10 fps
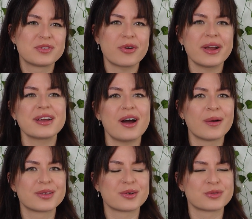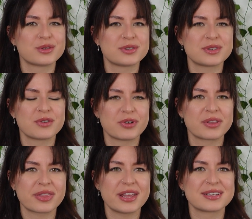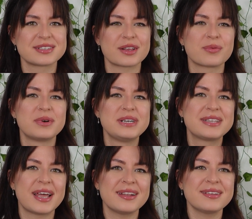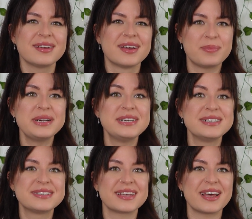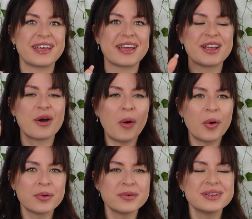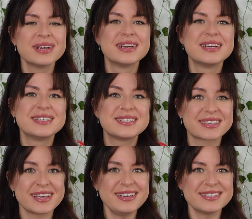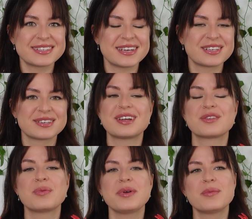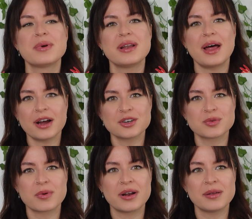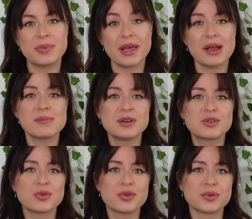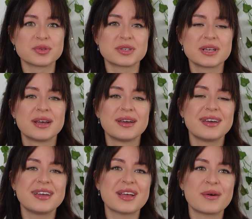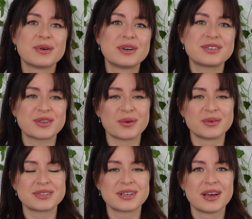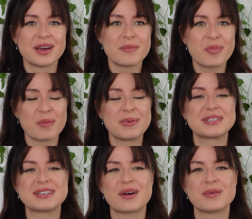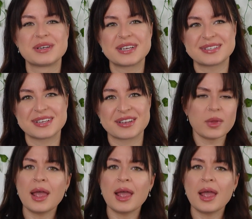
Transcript: trying out those different things that will then build a whole skill set that we will actually be able to use in our soul's purpose, in our destiny.